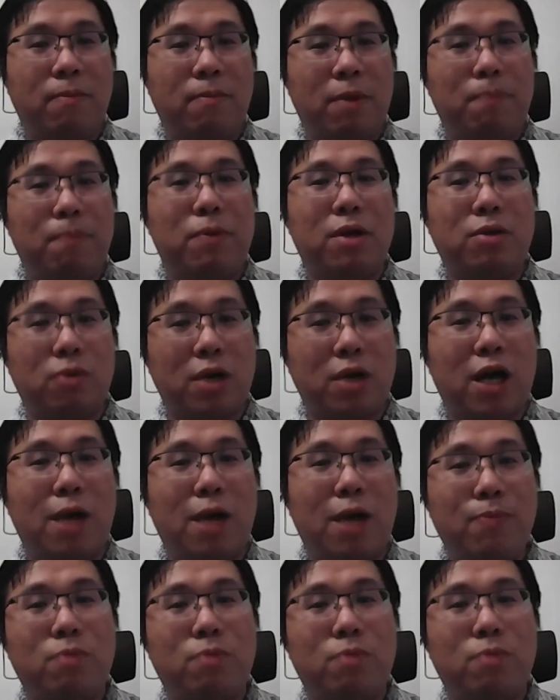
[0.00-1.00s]
people to
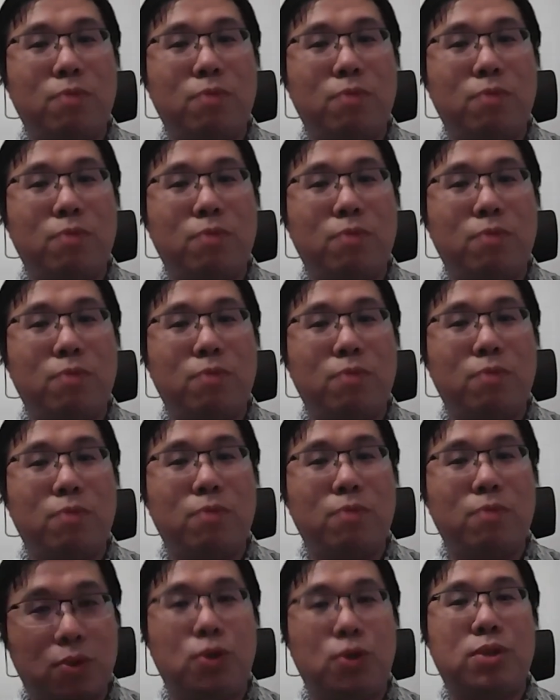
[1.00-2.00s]
come to Malaysia to
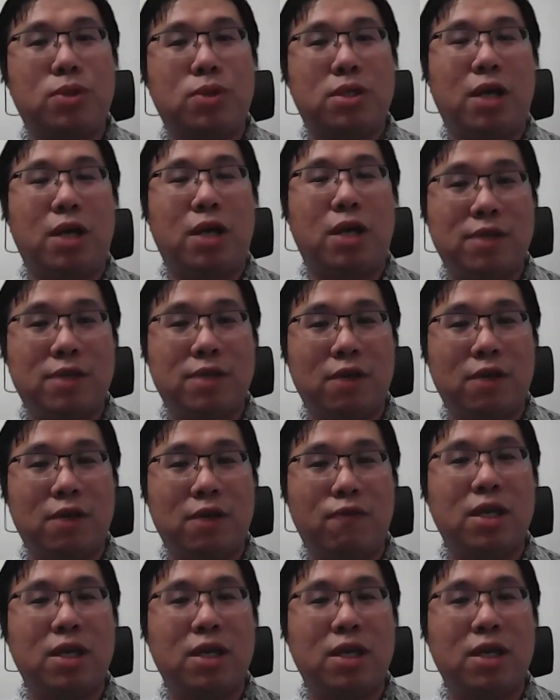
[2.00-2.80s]
use the health service.